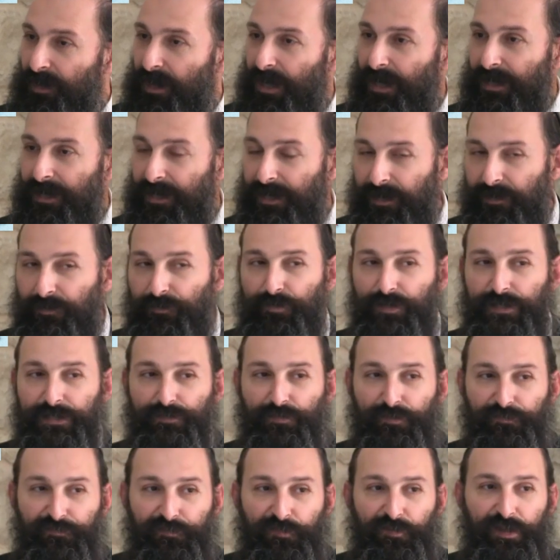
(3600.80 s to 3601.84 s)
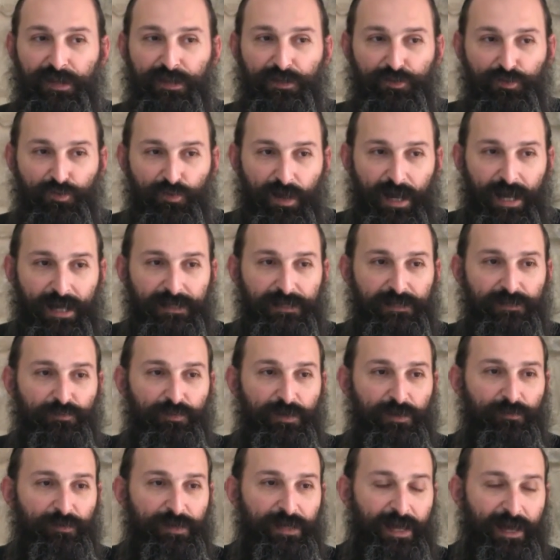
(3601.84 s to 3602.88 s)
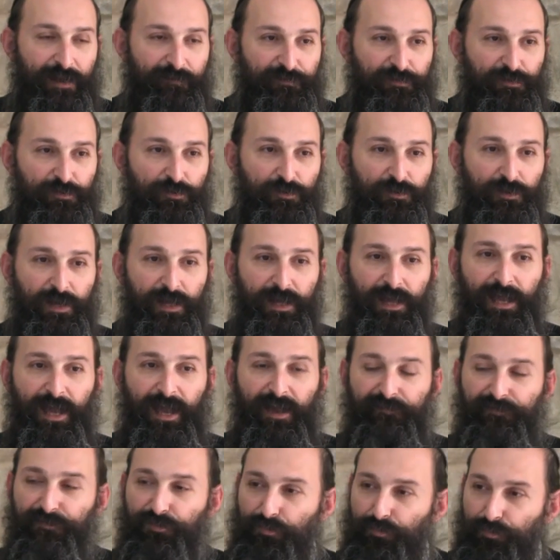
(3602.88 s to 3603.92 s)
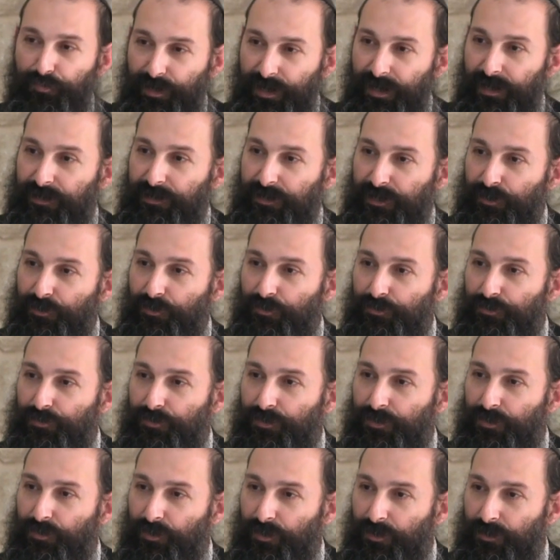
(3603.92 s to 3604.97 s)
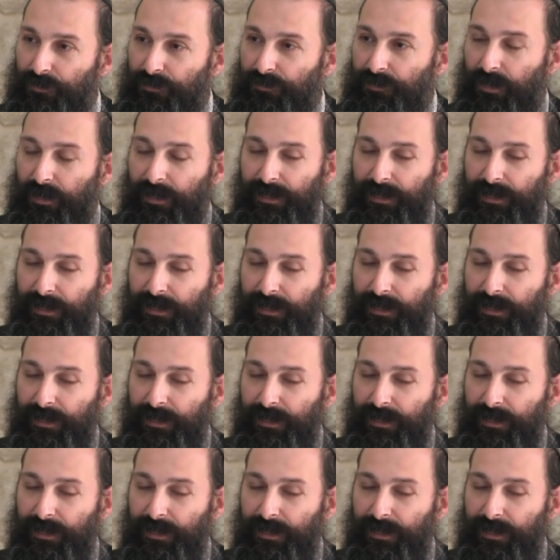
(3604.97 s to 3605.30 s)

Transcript: And here it's referring to us when we have to bring a tikkun to the world.